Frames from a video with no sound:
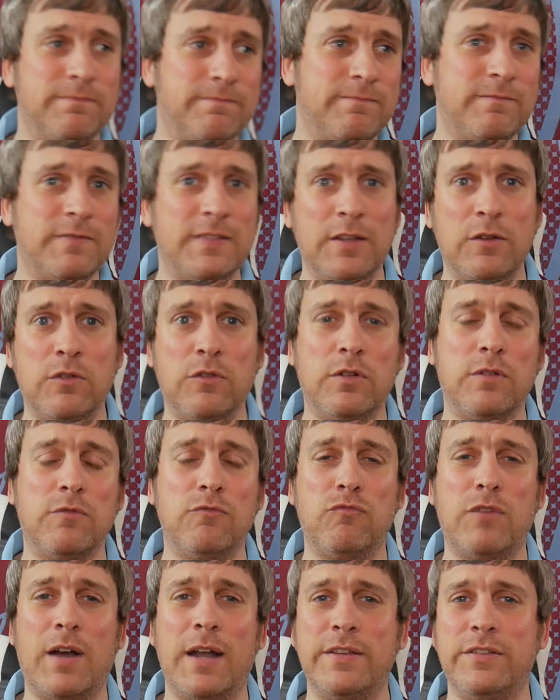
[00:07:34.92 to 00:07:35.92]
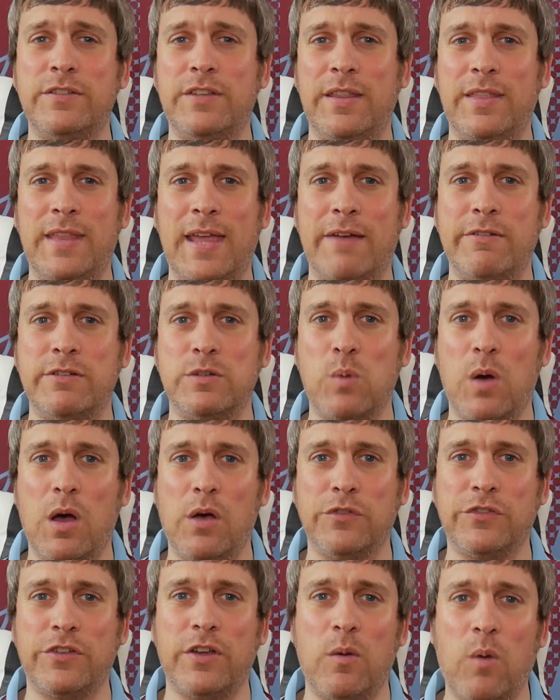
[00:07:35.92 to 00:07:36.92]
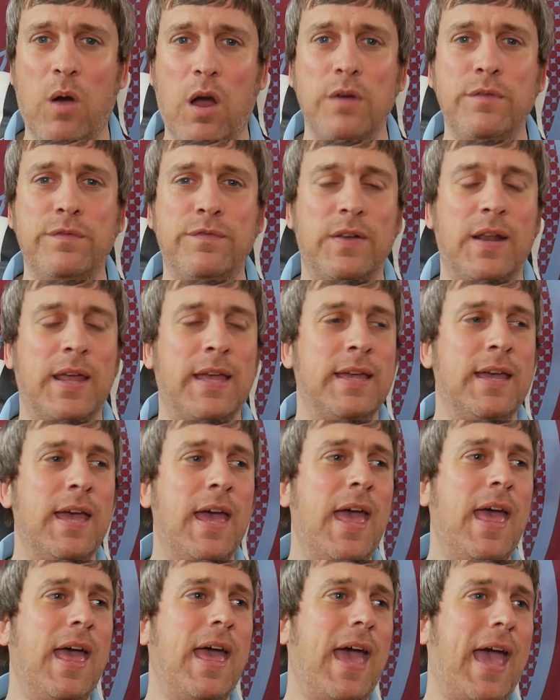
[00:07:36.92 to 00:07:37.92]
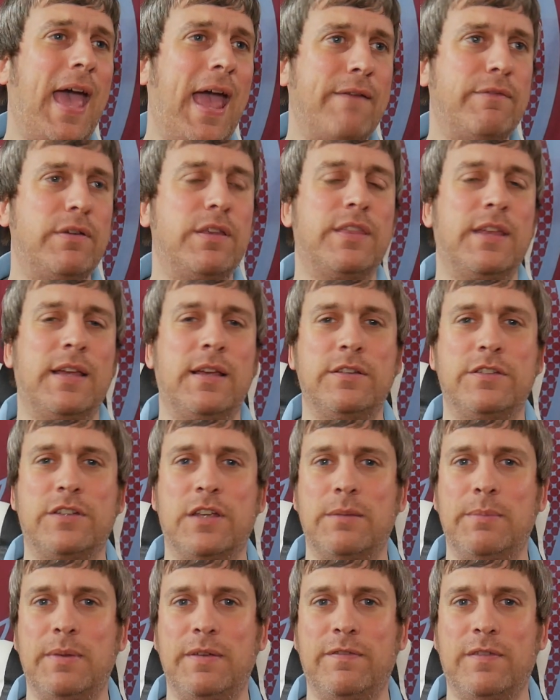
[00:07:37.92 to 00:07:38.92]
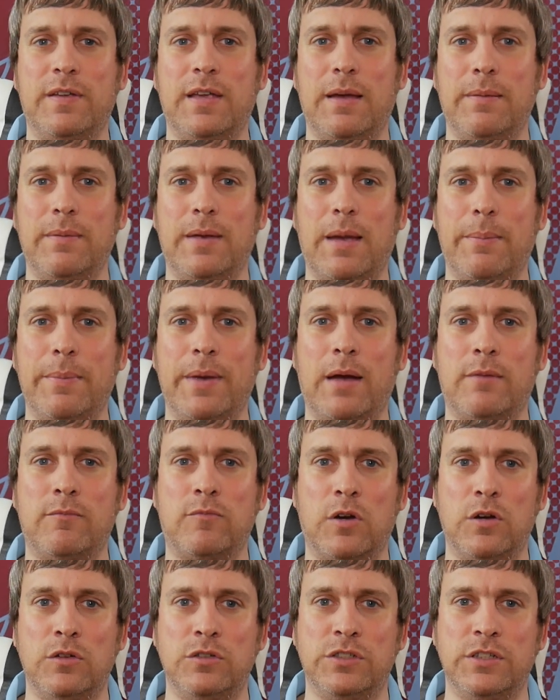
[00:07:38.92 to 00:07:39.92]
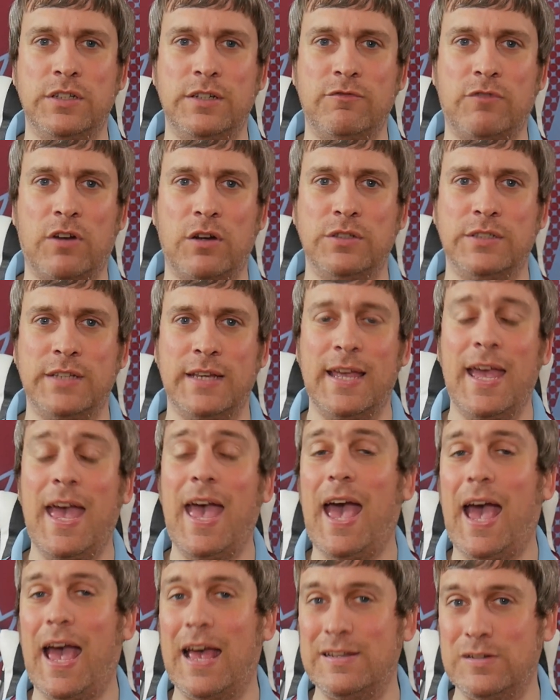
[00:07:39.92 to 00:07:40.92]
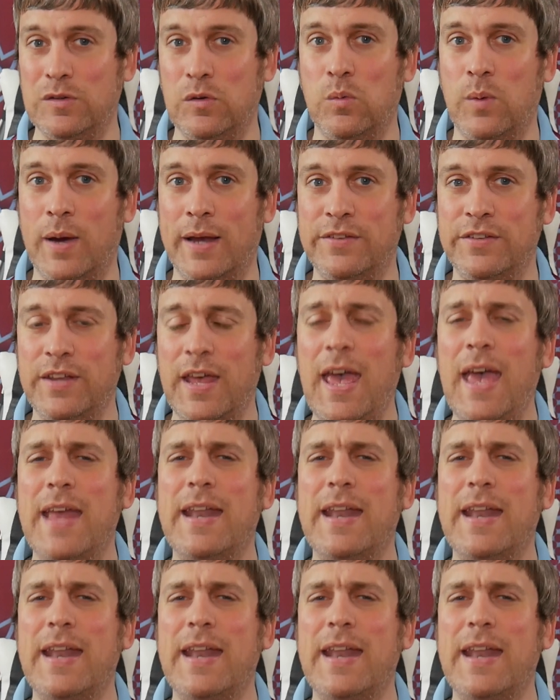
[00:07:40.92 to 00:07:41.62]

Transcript: little runs in there as well, so hopefully everything is going to be coming up rosy as always.